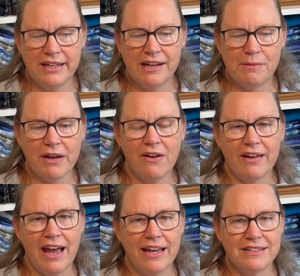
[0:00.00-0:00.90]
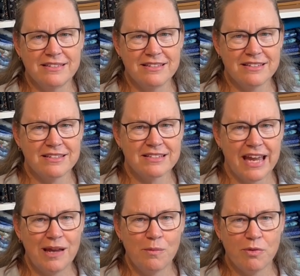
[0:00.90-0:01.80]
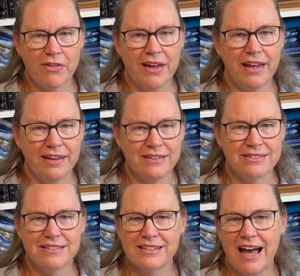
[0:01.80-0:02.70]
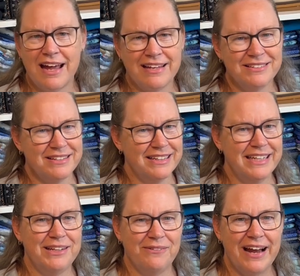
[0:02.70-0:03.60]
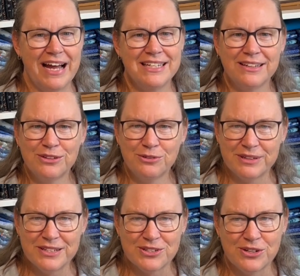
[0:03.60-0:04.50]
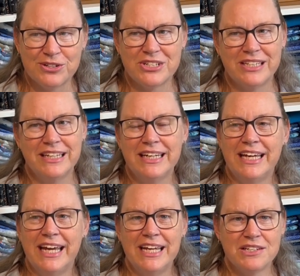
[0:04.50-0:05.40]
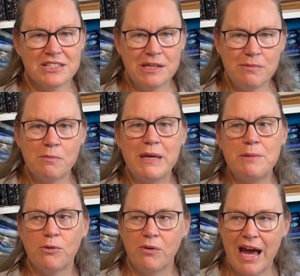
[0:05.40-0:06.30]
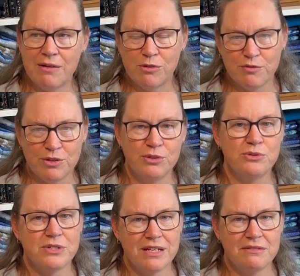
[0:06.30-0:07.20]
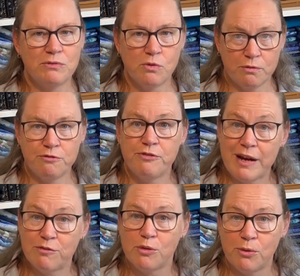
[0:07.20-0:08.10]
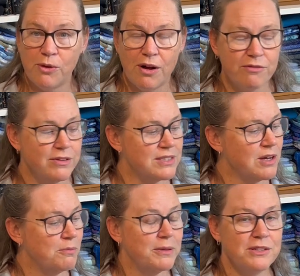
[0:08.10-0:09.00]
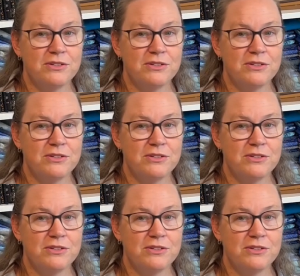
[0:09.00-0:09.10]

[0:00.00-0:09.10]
And I'm like, okay, is this a scam thing? Is this... Anyway, I did a little research and it seemed that people had reviews that were favorable of this company.